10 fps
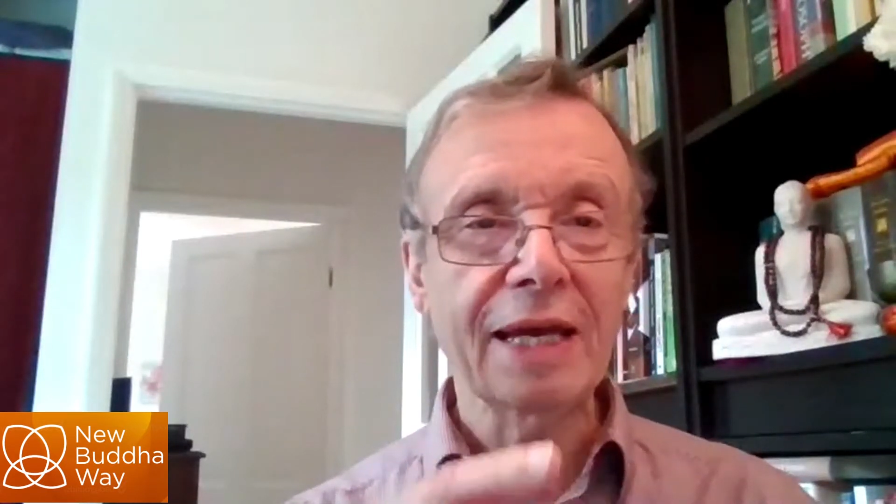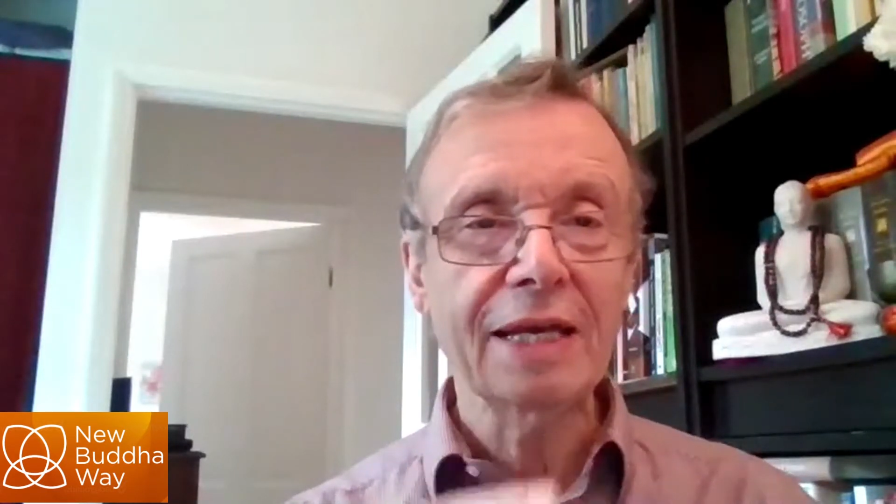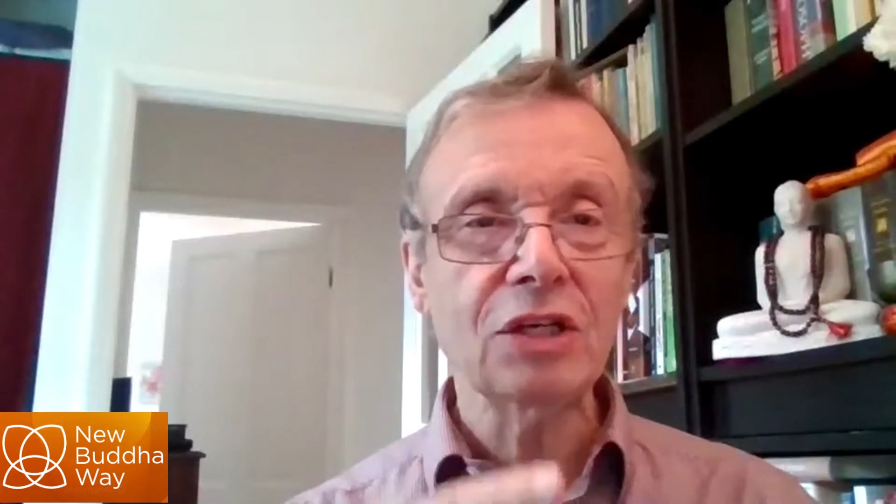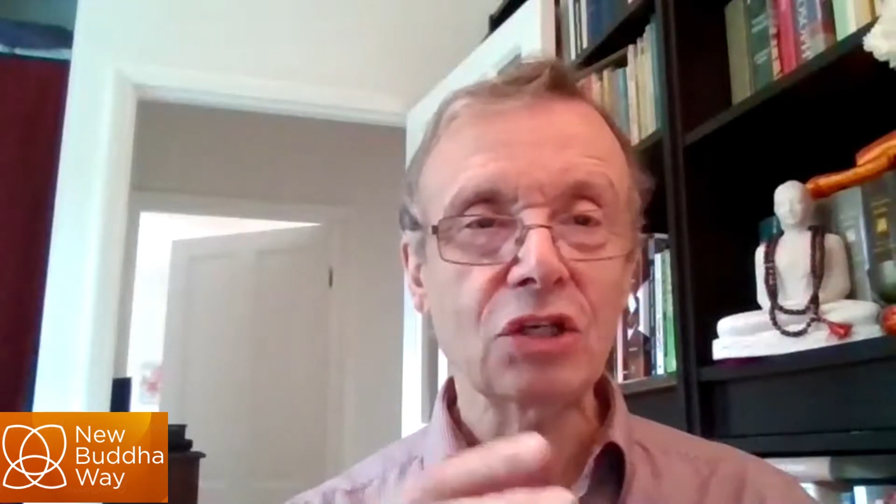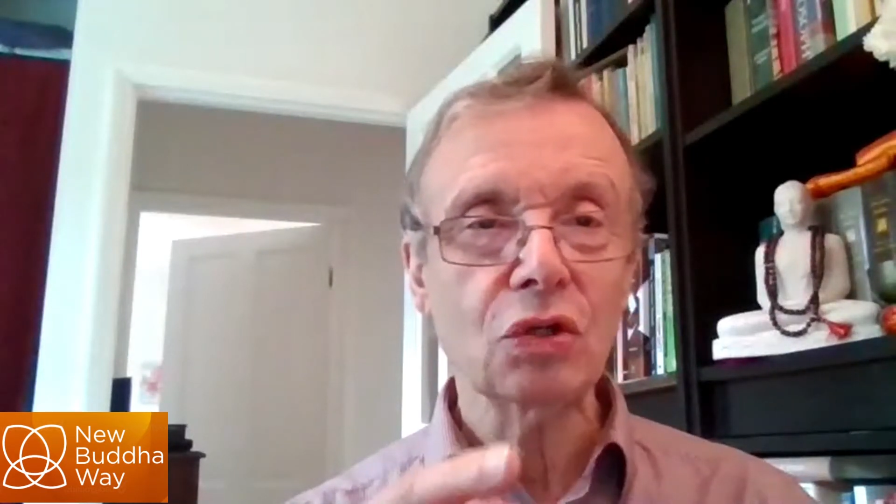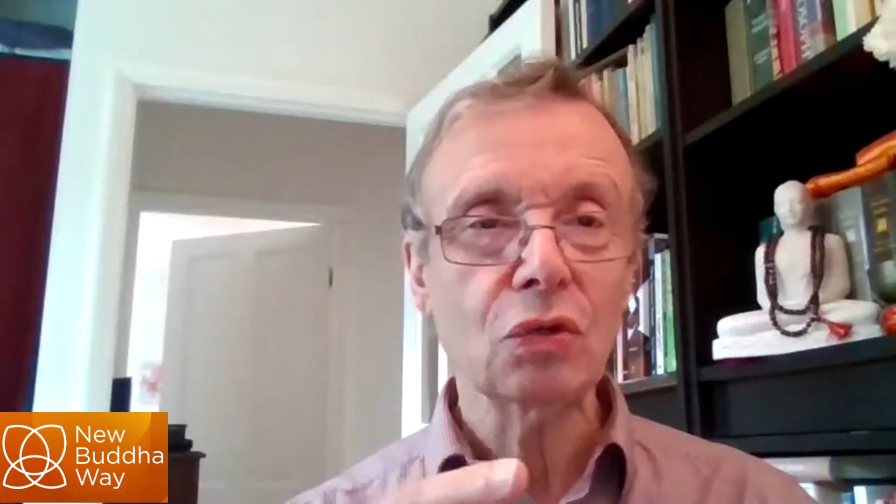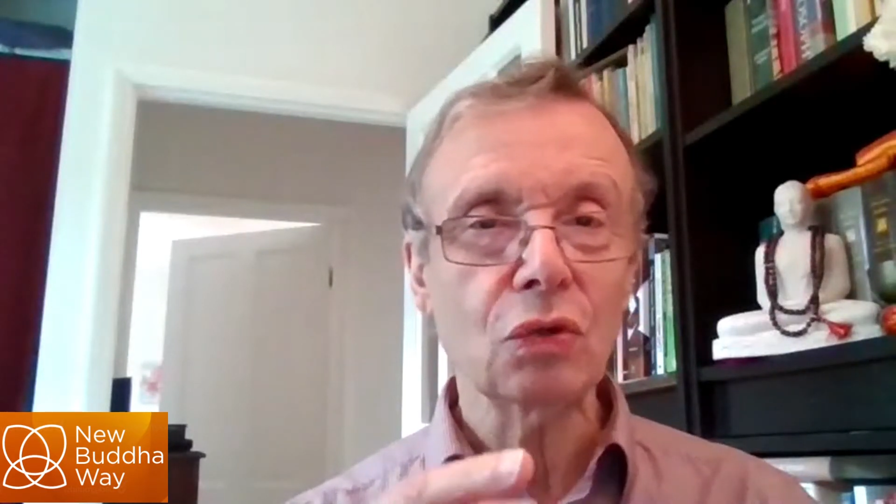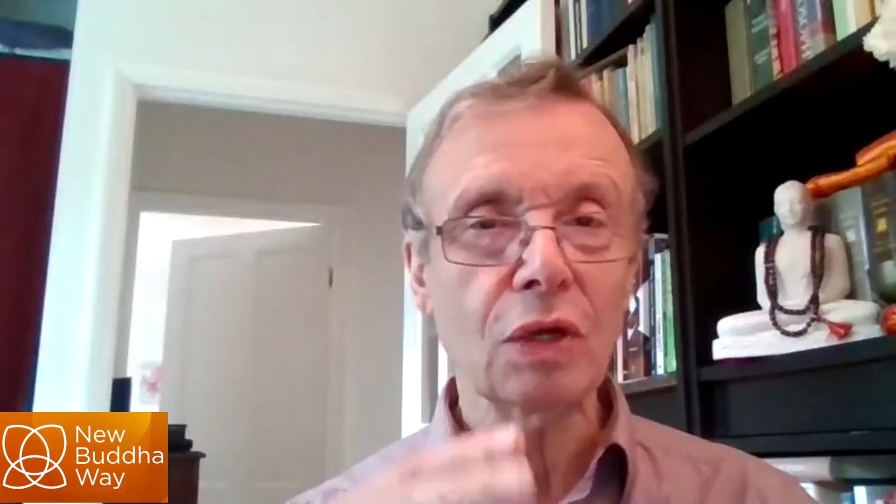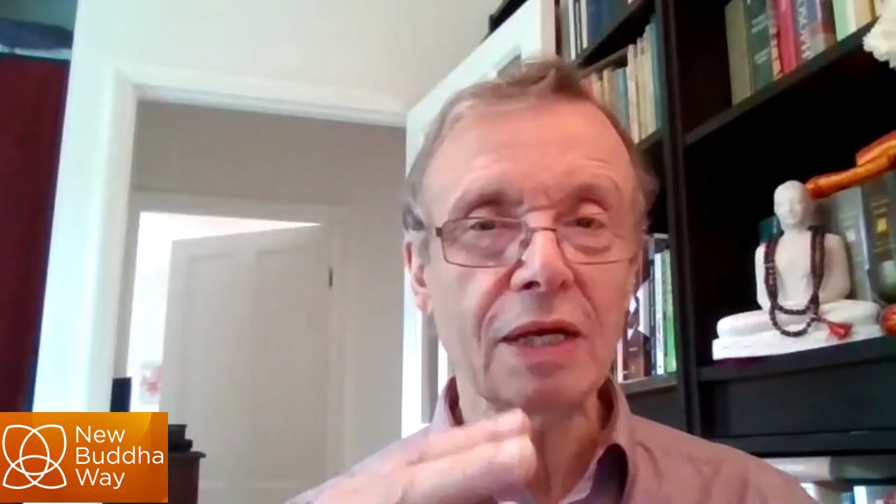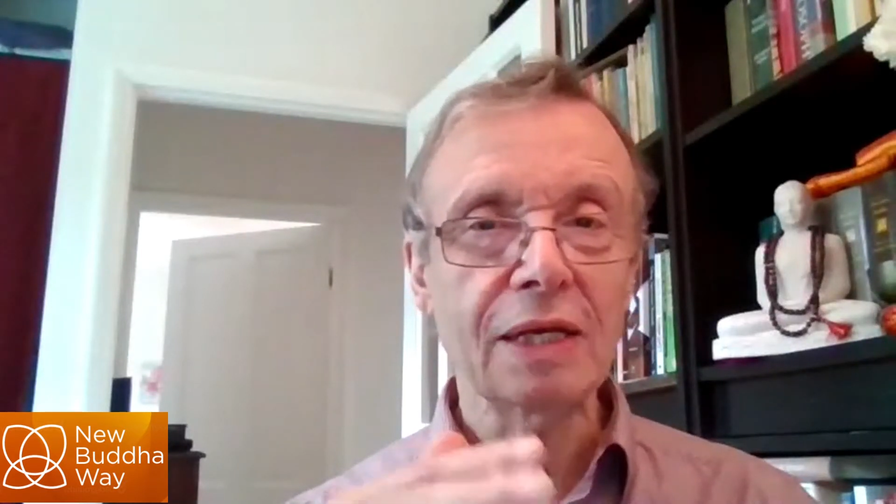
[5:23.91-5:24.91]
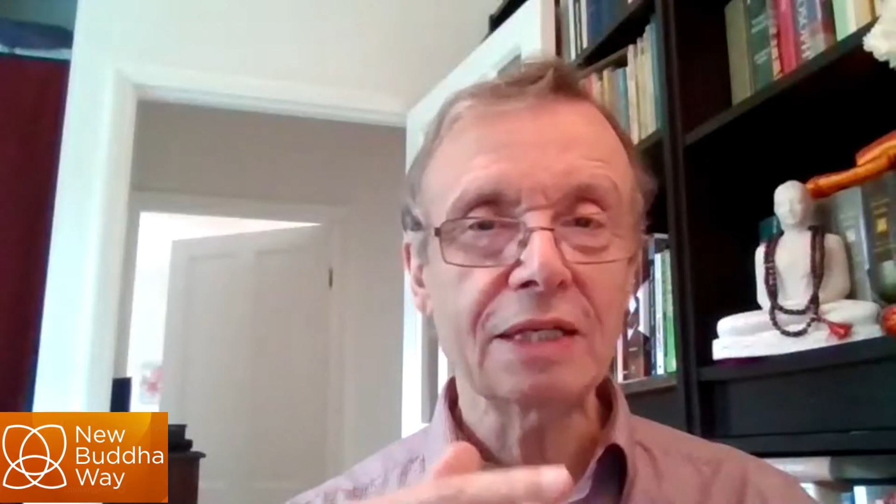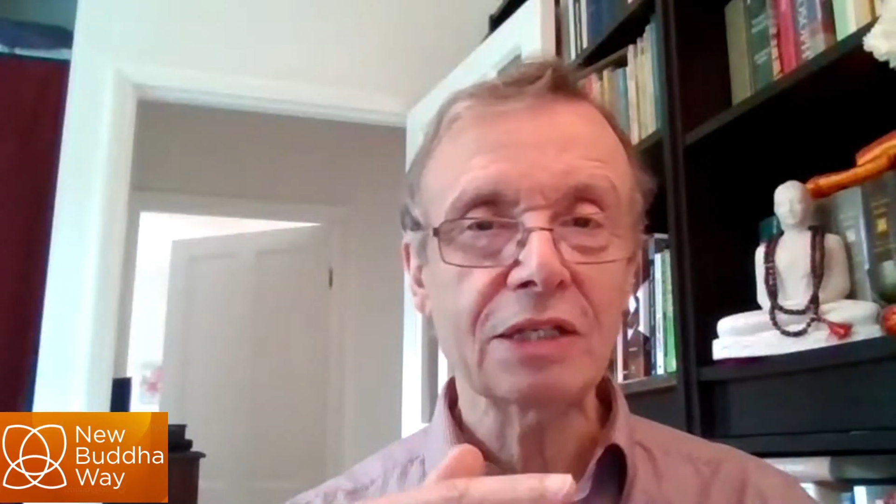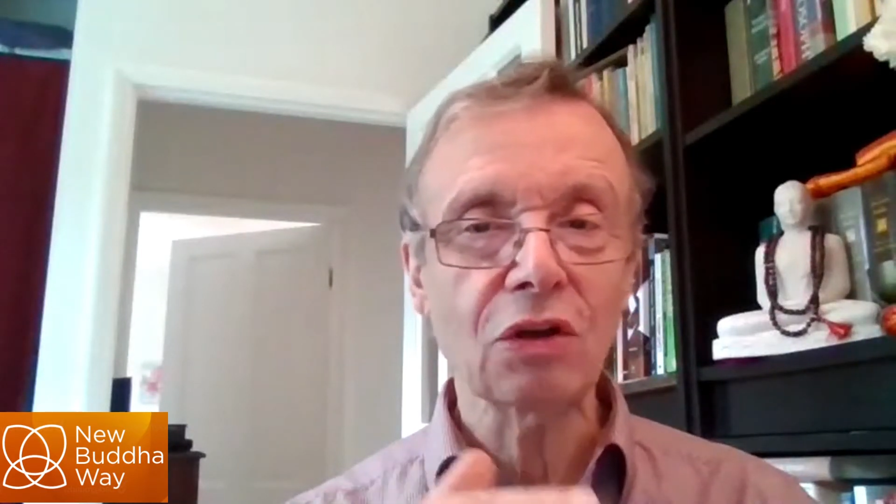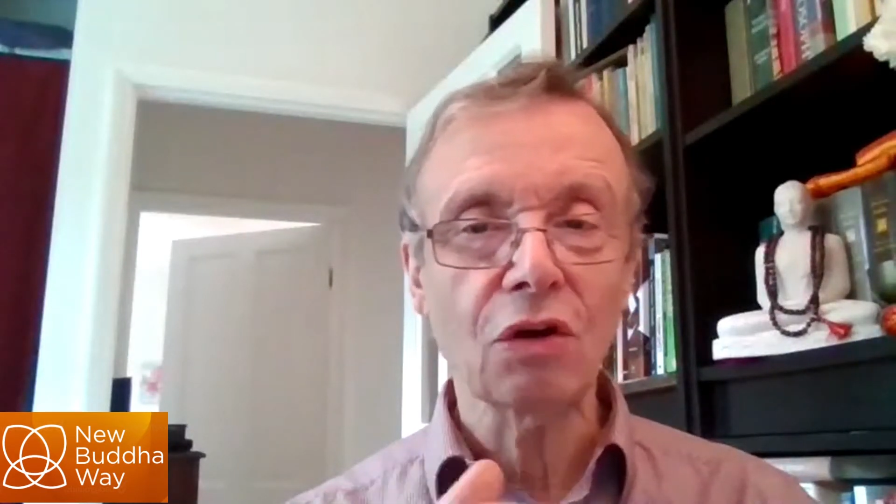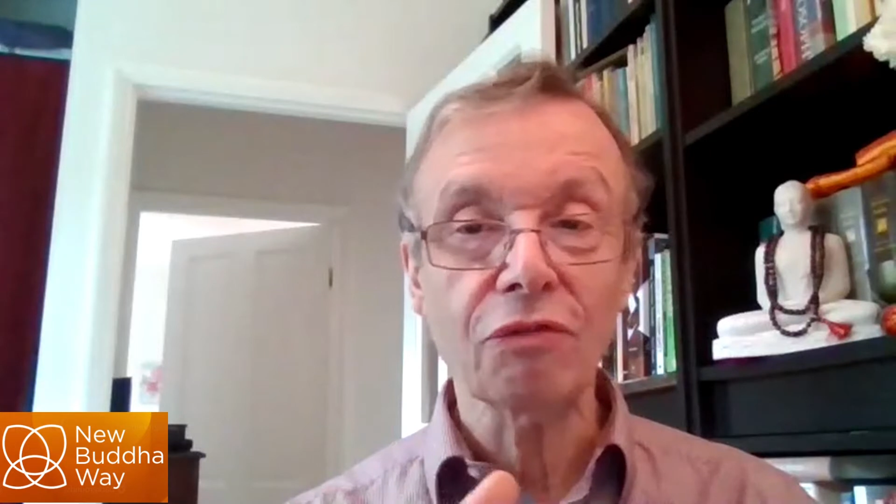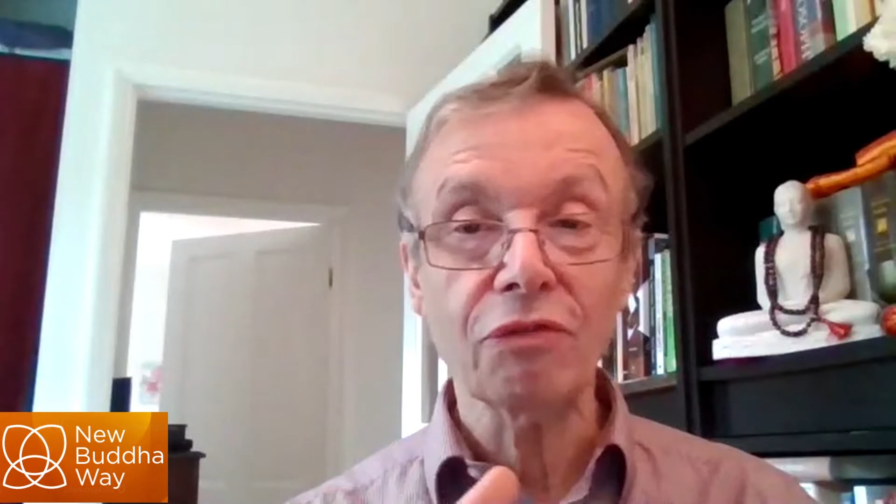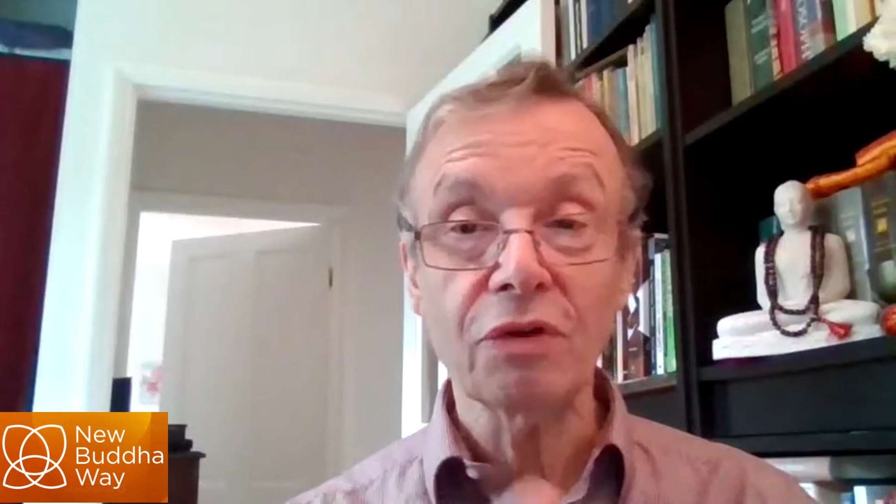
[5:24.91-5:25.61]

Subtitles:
into a list of